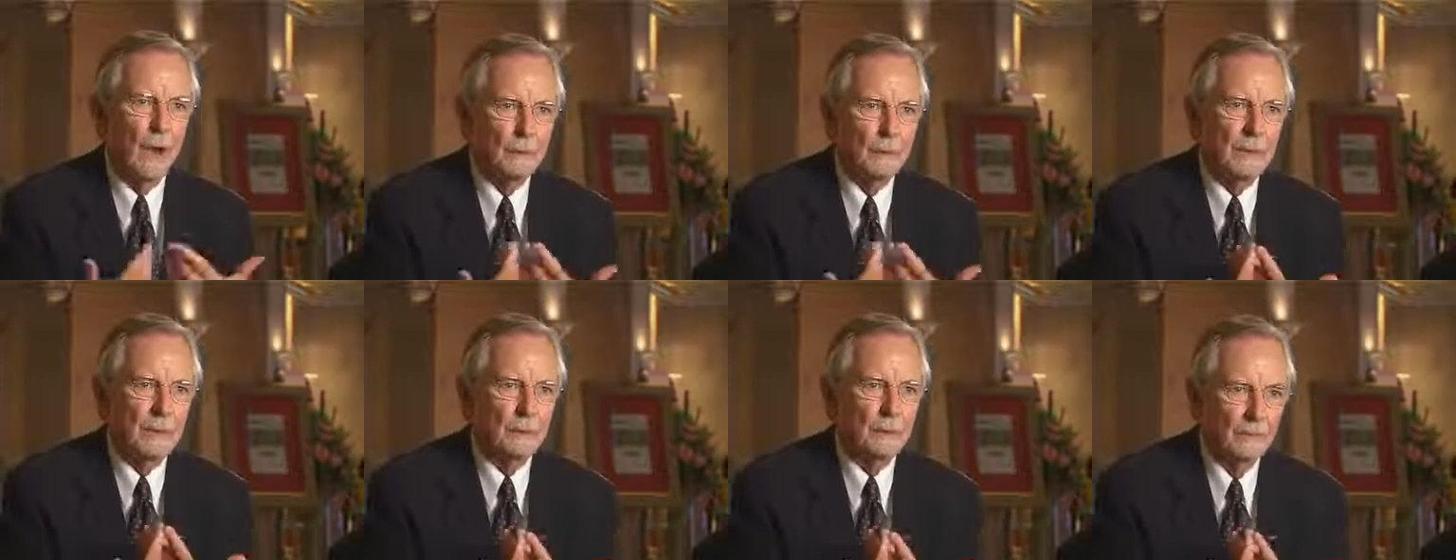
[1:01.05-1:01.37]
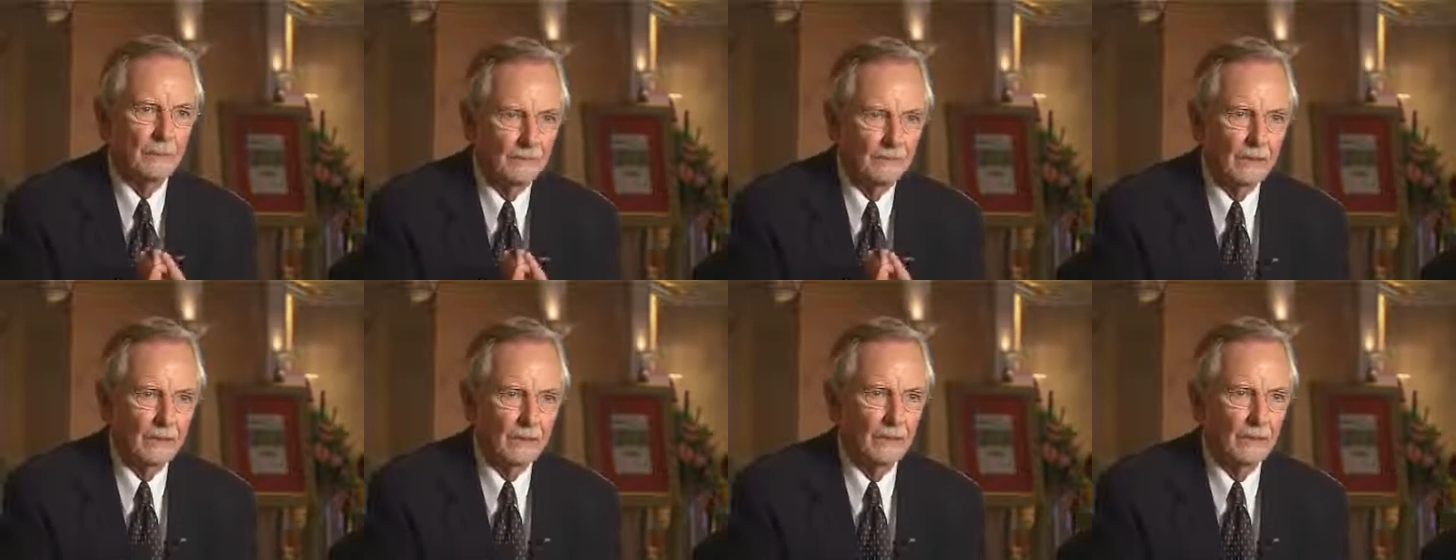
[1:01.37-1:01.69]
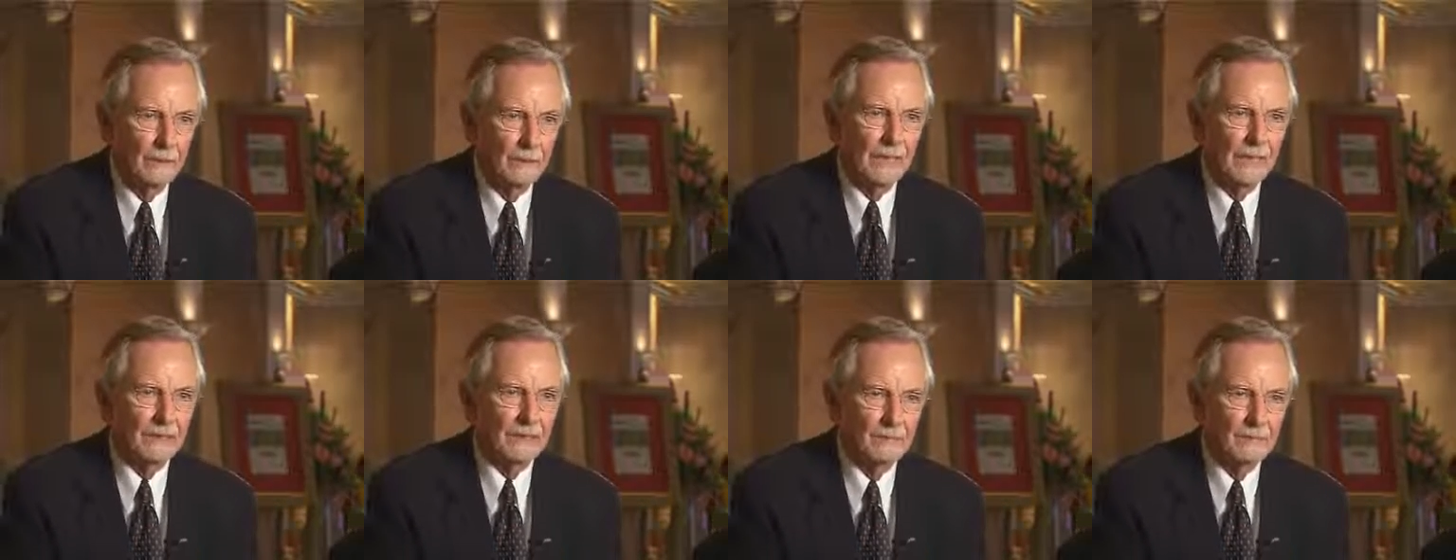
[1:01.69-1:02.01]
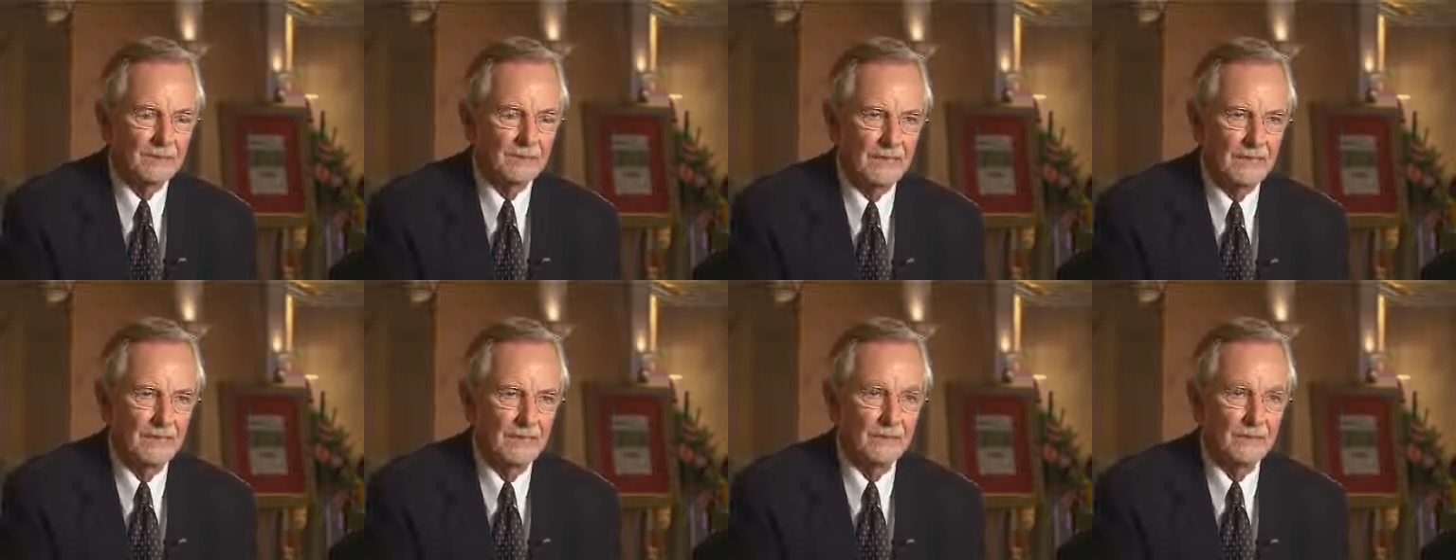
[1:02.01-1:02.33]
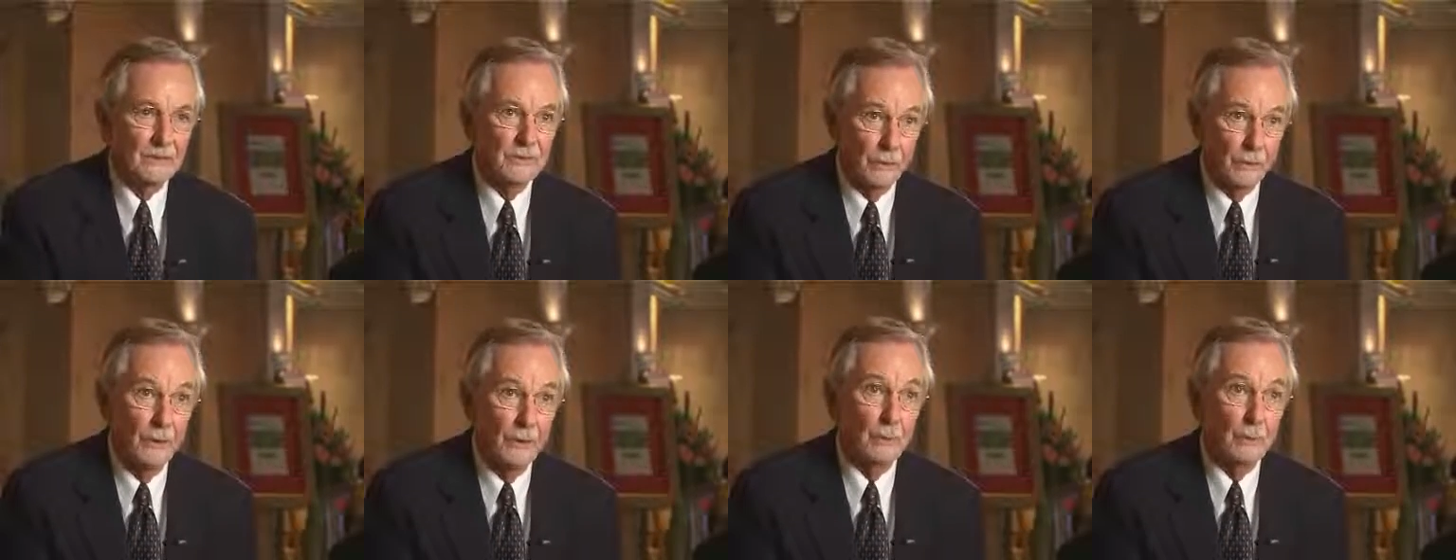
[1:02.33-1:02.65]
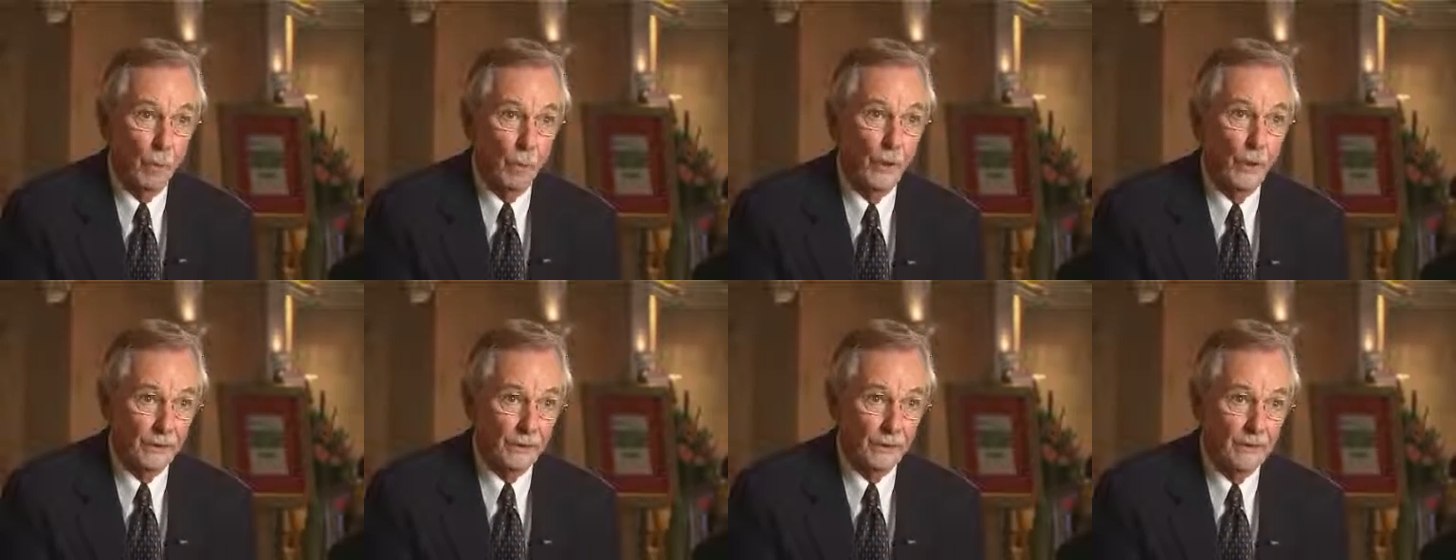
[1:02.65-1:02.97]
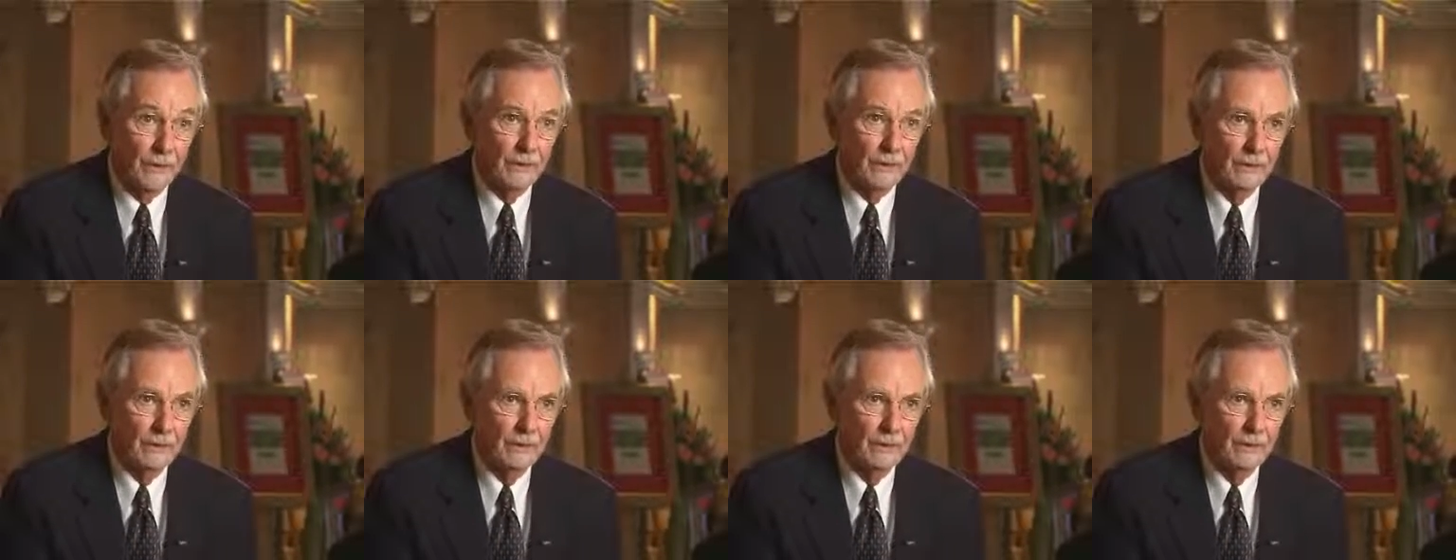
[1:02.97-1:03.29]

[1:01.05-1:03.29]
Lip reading: people feel about themselves are important.